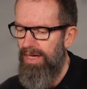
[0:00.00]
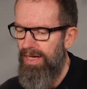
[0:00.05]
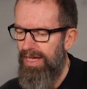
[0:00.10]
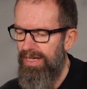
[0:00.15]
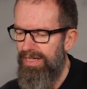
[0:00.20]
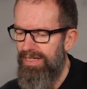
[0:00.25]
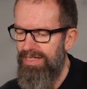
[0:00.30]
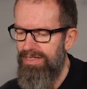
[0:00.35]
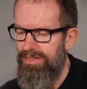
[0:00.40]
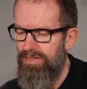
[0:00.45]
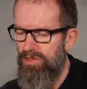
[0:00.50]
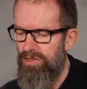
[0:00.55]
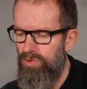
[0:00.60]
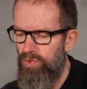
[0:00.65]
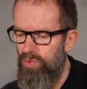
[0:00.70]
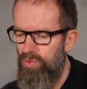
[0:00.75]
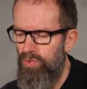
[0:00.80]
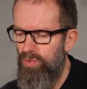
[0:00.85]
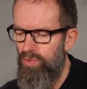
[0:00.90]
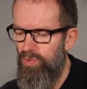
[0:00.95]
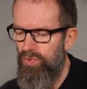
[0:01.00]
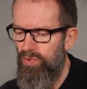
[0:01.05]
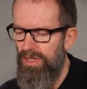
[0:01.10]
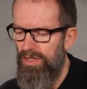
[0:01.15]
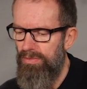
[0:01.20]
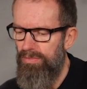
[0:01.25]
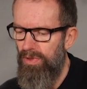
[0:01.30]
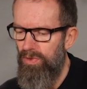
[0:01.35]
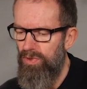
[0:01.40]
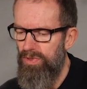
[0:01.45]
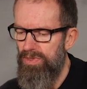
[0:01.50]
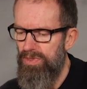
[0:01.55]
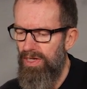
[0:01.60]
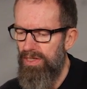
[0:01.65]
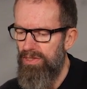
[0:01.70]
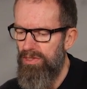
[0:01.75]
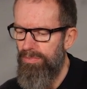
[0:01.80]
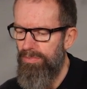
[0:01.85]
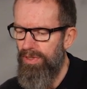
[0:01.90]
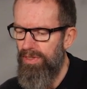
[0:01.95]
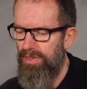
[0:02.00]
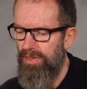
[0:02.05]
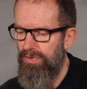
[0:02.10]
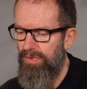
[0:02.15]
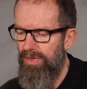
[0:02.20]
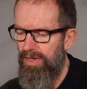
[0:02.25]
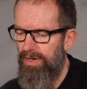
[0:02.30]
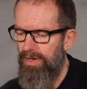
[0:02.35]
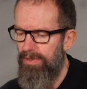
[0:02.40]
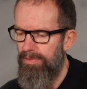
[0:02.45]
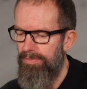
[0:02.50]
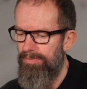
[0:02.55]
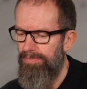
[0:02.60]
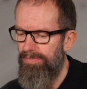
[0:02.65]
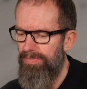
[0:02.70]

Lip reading: At least two read modes are typically there: